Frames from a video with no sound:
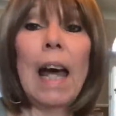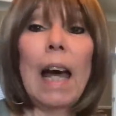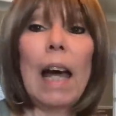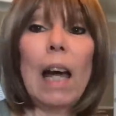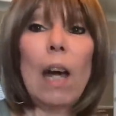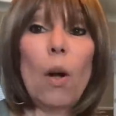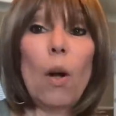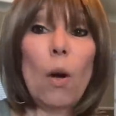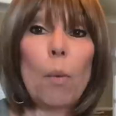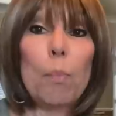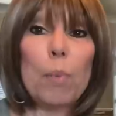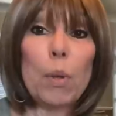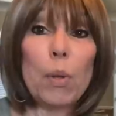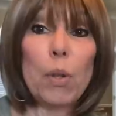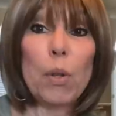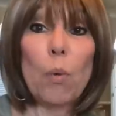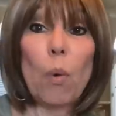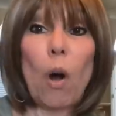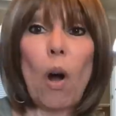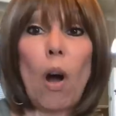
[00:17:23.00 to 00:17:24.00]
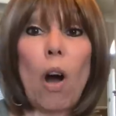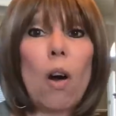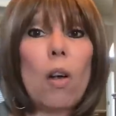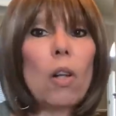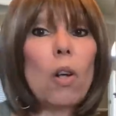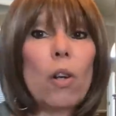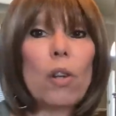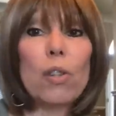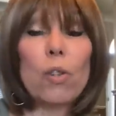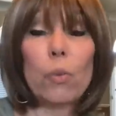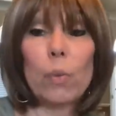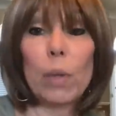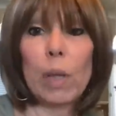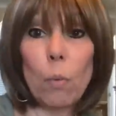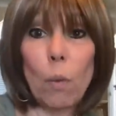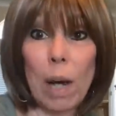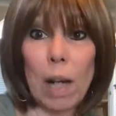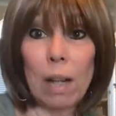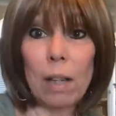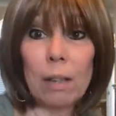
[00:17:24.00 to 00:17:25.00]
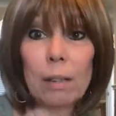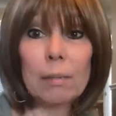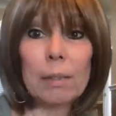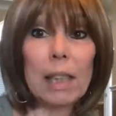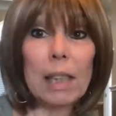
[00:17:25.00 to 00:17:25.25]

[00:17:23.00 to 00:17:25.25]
I hope you all are doing well,